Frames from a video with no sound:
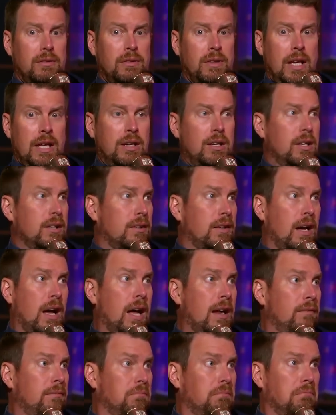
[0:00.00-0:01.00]
they could have
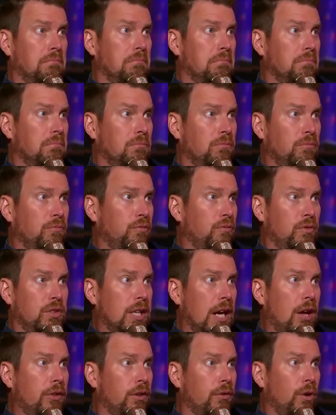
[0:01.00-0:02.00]
gotten
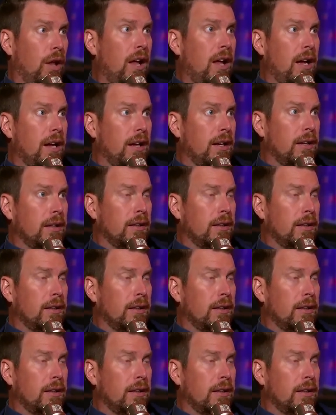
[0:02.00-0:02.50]
down the line.